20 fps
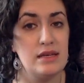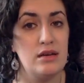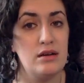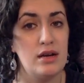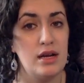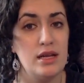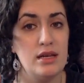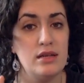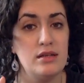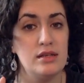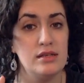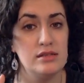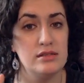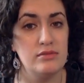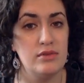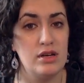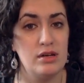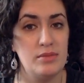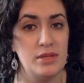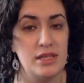all right, it doesn't
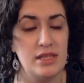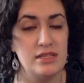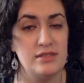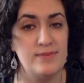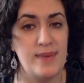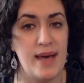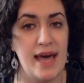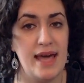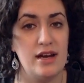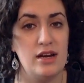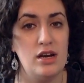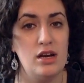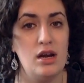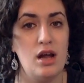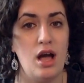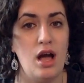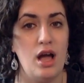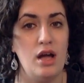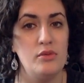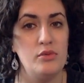want to be this pattern,
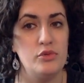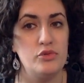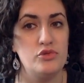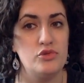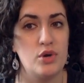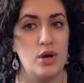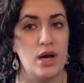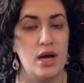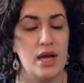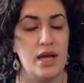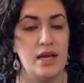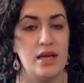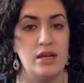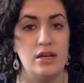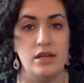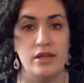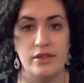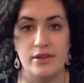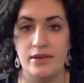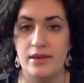I will try another.